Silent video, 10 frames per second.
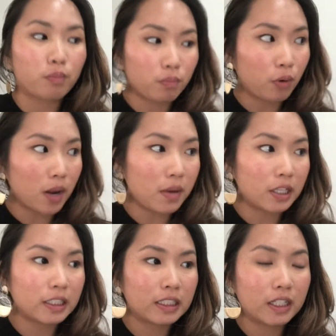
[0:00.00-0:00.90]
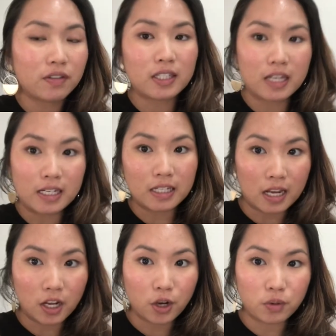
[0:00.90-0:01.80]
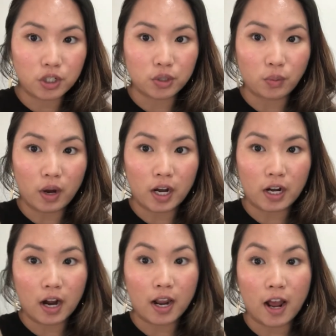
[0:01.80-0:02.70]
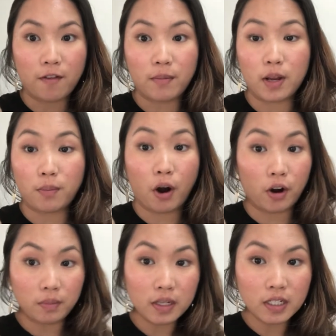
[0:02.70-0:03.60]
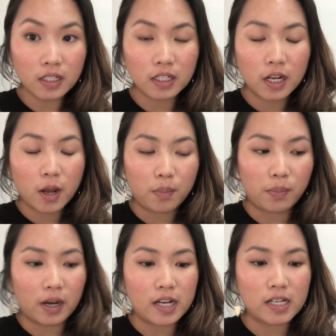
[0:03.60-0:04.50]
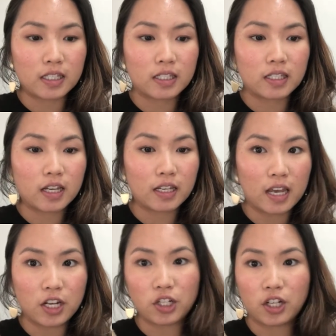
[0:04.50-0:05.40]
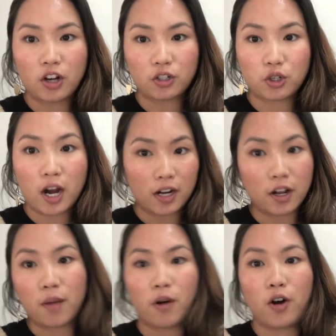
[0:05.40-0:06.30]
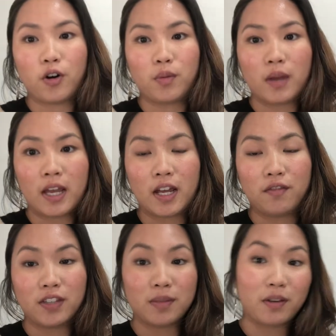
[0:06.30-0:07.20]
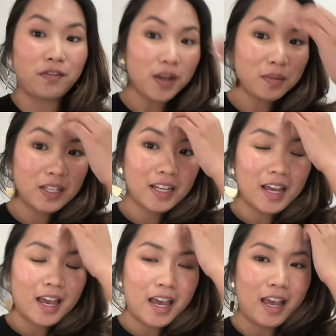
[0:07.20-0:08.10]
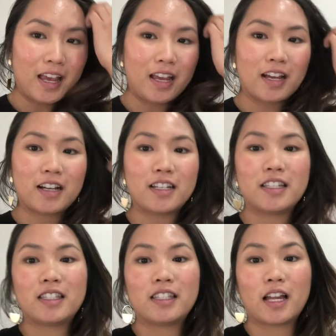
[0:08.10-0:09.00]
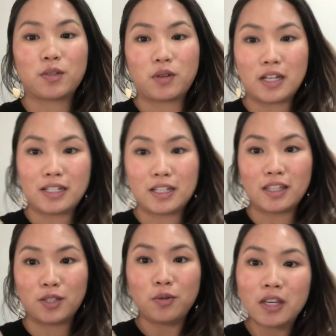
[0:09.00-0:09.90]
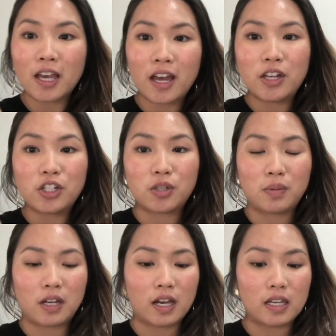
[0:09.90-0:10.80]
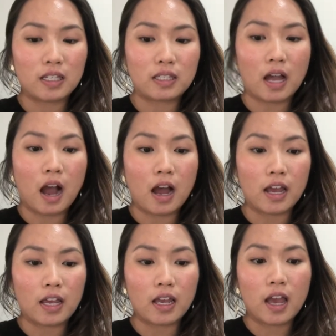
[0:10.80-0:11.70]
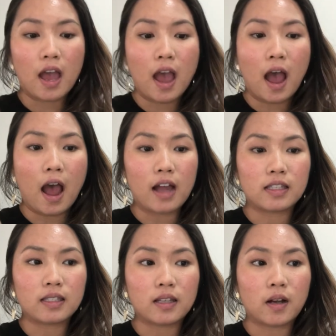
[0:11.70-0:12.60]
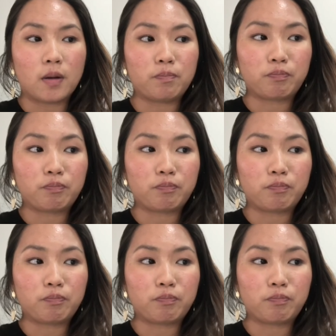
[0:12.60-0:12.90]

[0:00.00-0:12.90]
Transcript: primarily live in San Diego which is where I have my apartment but occasionally I'll try to come home and visit my family and that's what I did this weekend just because I had some